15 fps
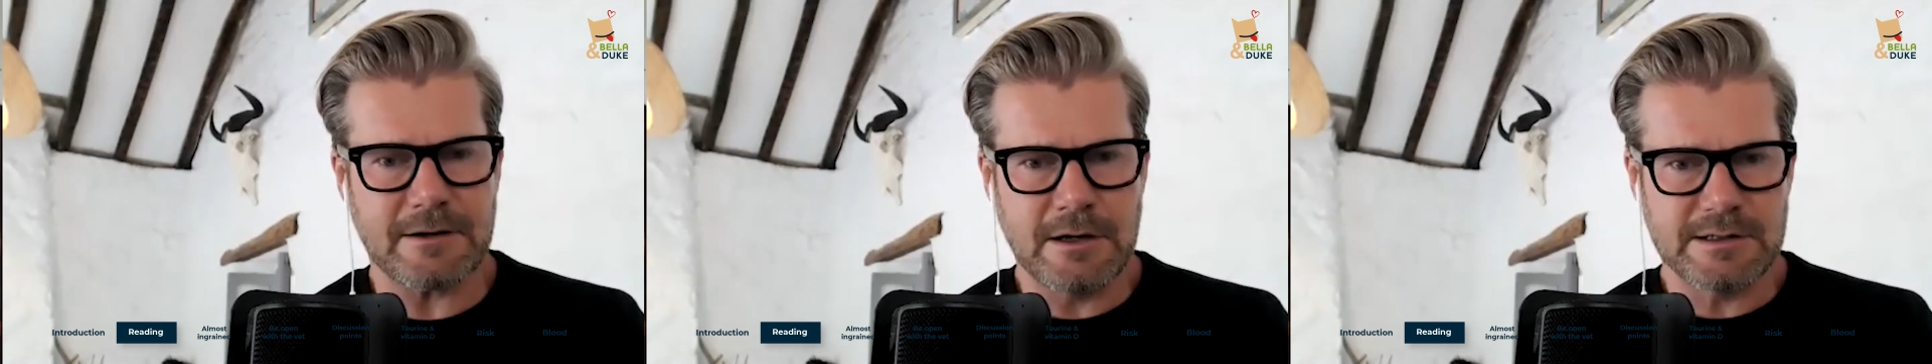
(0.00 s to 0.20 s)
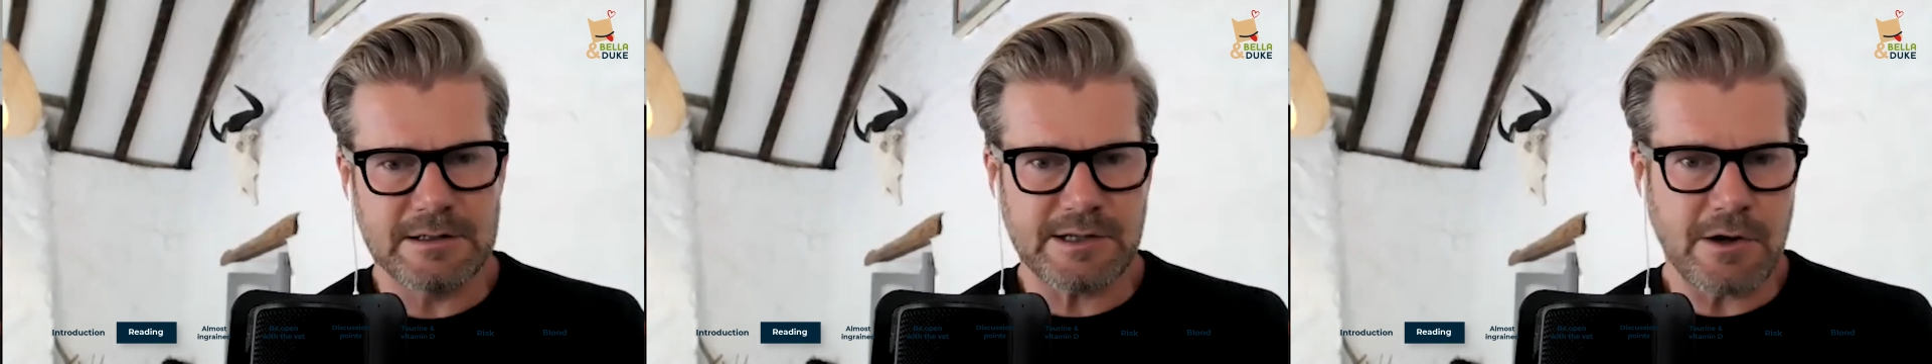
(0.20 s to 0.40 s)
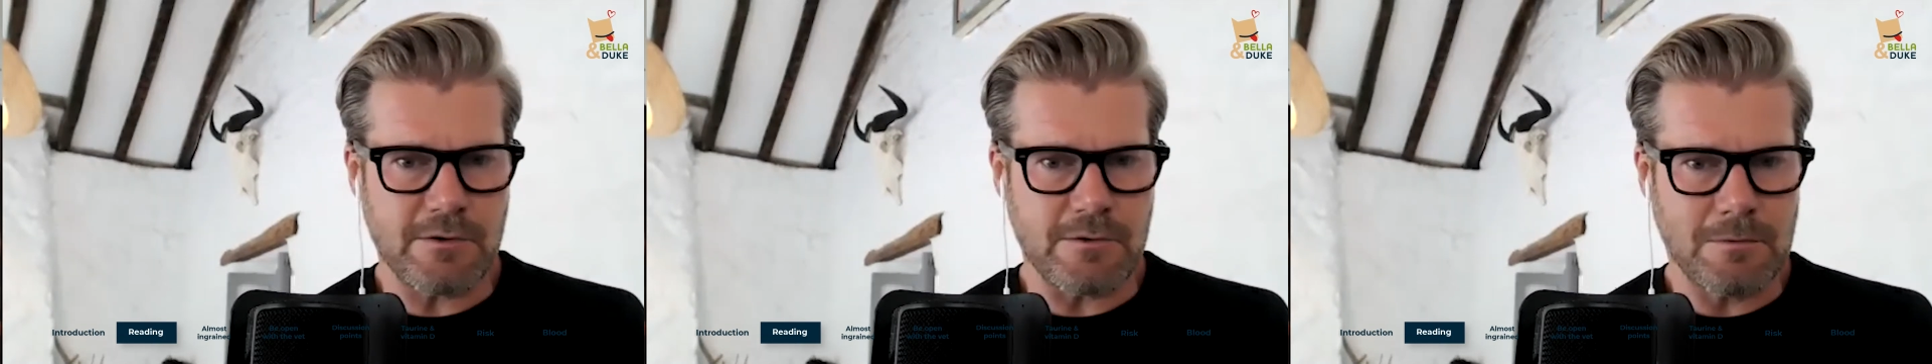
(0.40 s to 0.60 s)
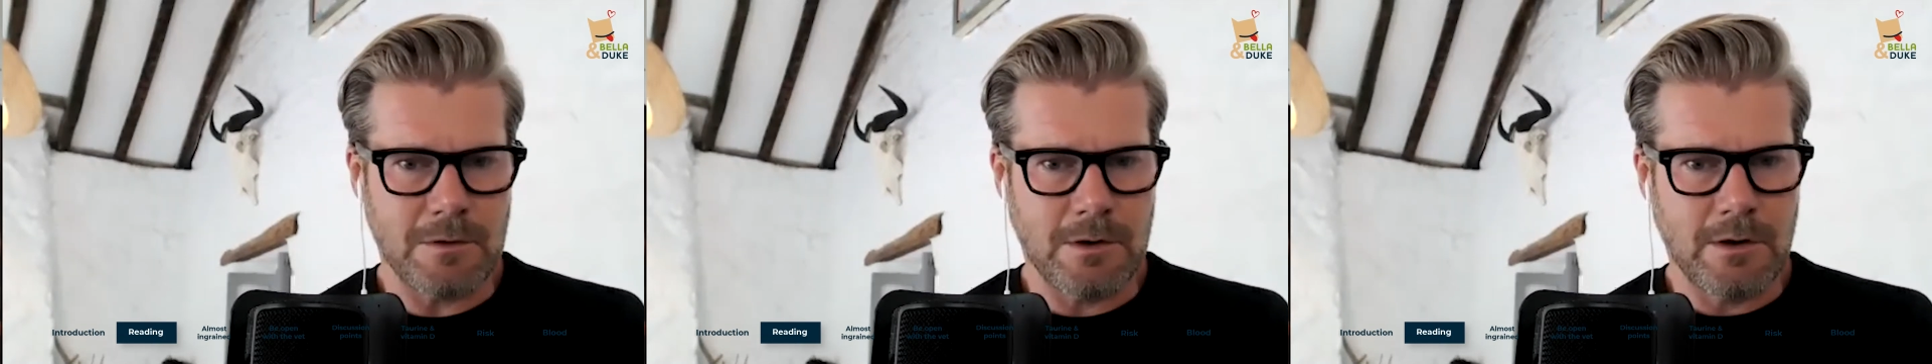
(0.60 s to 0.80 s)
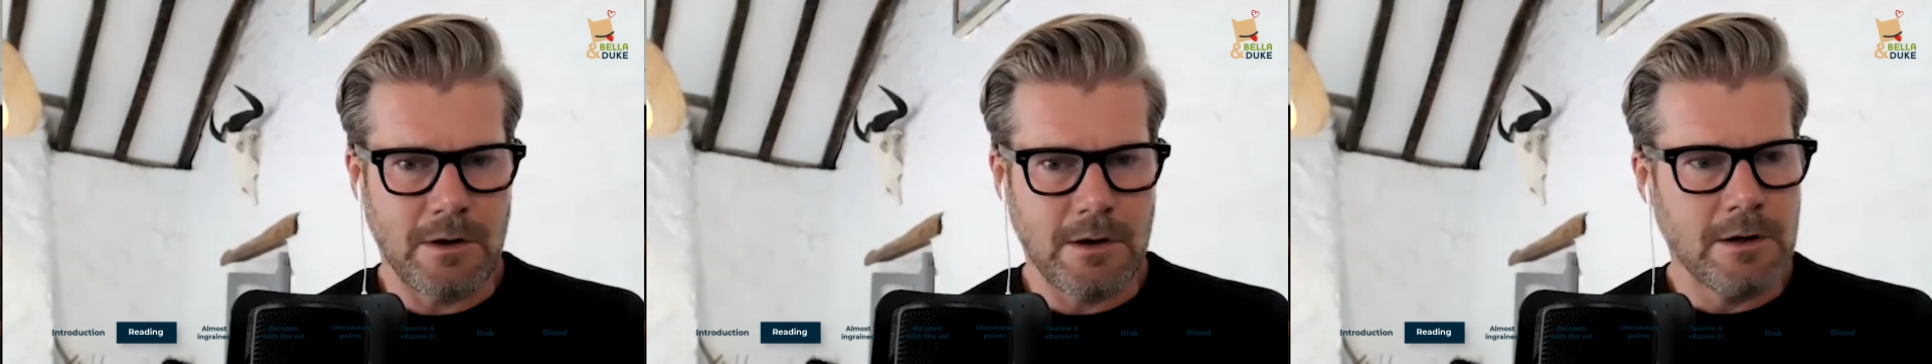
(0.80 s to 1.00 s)
So,
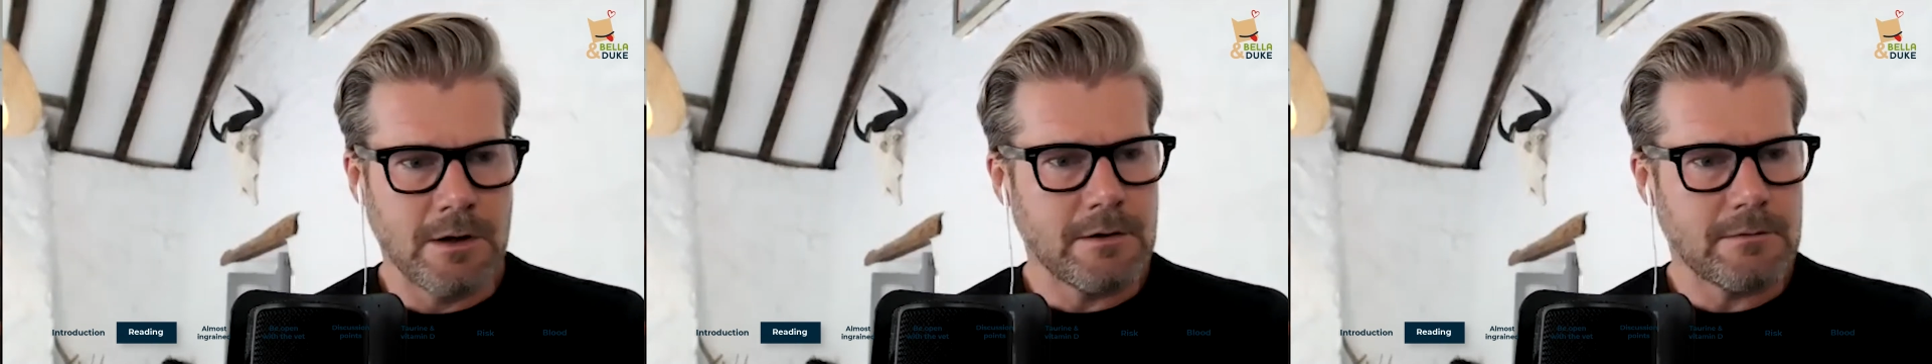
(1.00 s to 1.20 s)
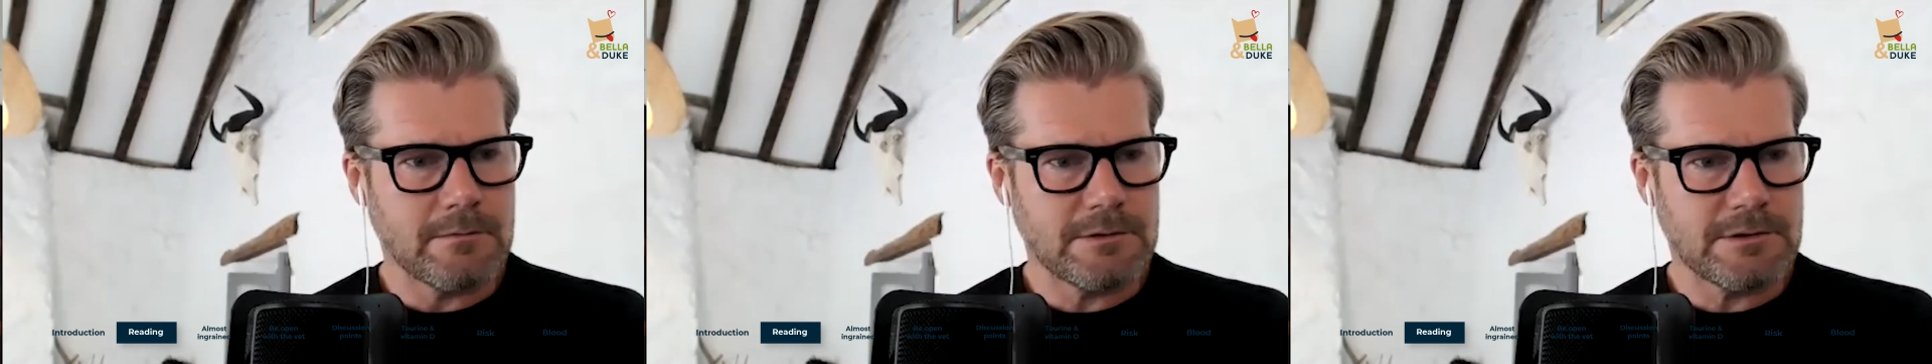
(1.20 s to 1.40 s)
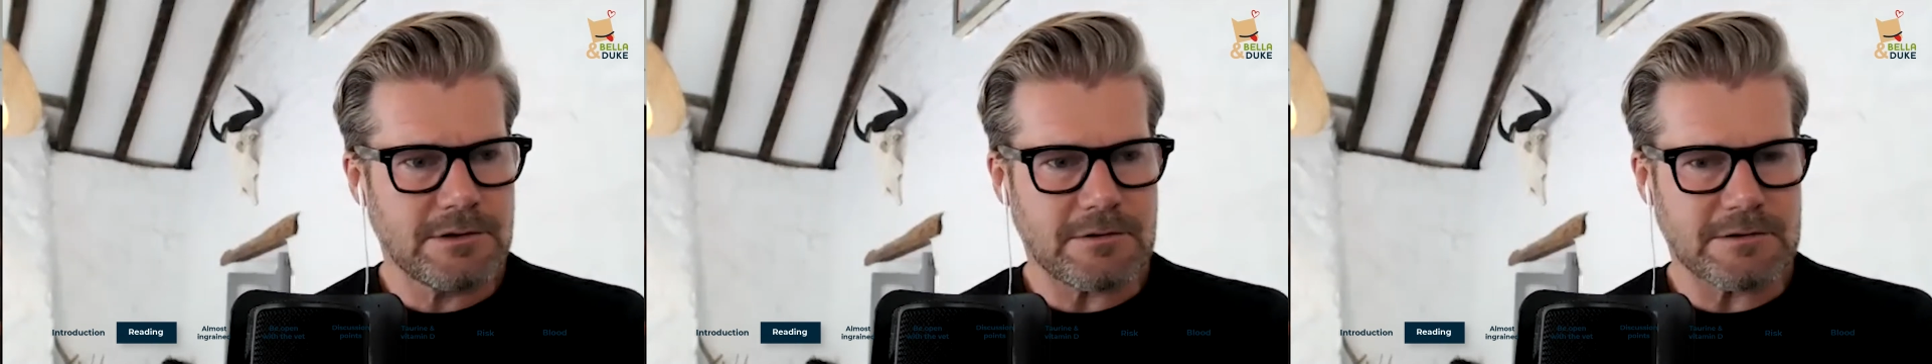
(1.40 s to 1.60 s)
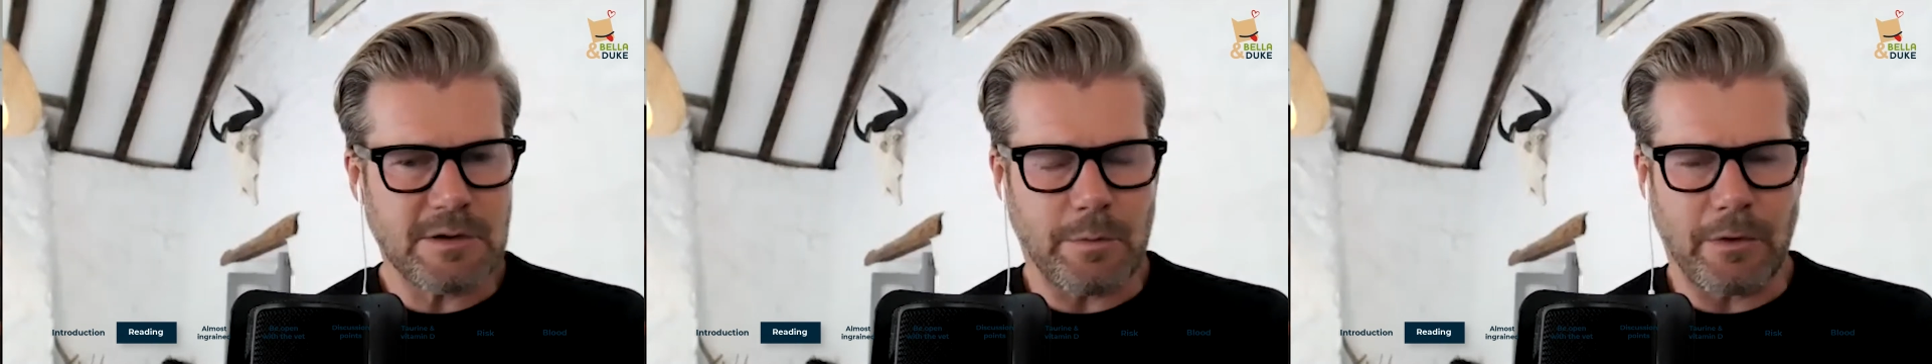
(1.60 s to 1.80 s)
Dr.